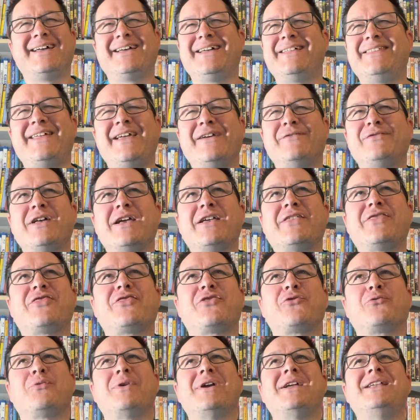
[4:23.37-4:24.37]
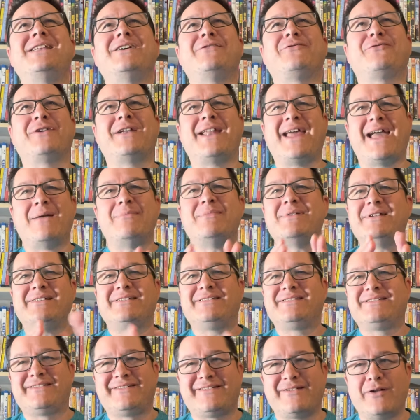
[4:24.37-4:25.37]
they have like three different
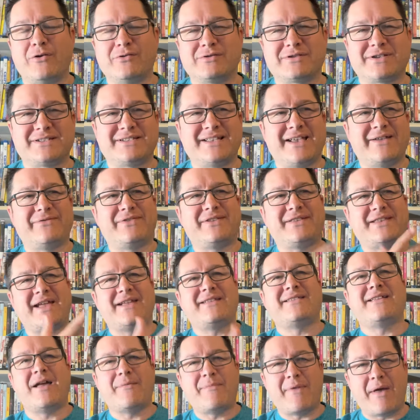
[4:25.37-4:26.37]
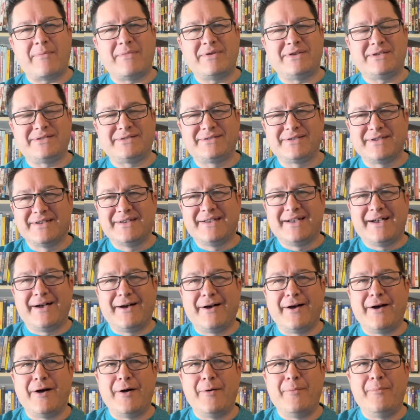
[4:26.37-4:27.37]
Emmys shows because they have the daytime Emmys.
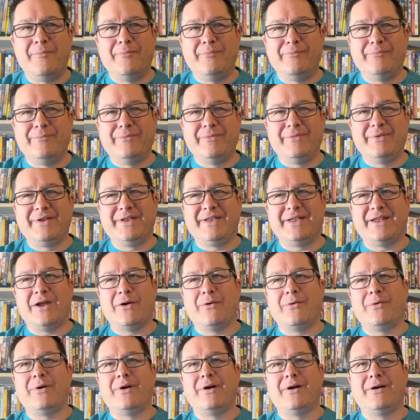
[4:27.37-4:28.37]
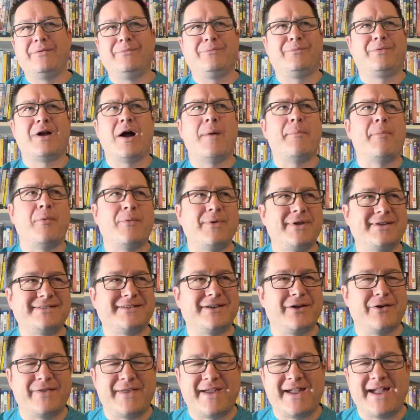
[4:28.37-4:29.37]
Um, you know, a couple weeks
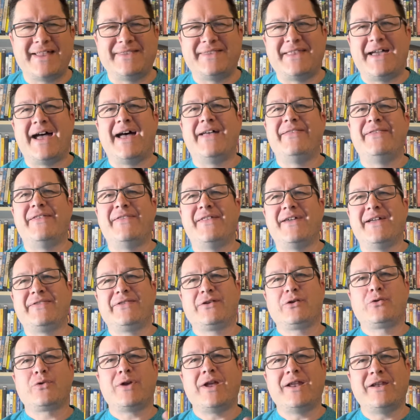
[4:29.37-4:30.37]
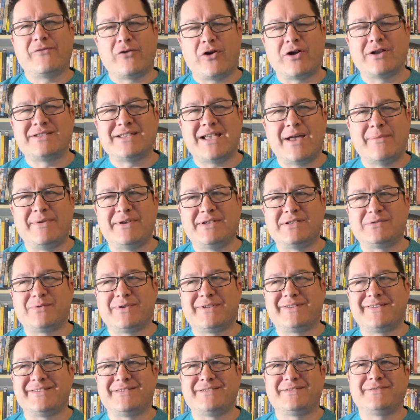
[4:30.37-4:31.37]
ago they had that, and then they had the Creative Arts Emmys,
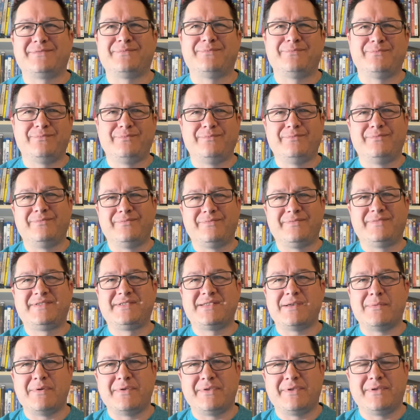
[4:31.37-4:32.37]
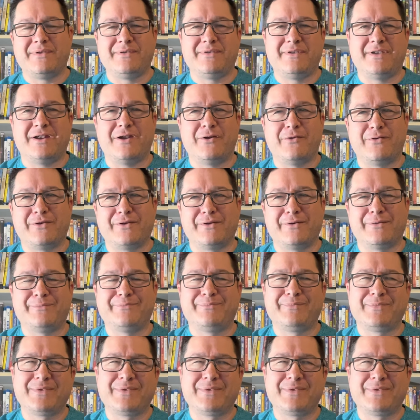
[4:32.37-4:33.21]
which is some of the, you know, the,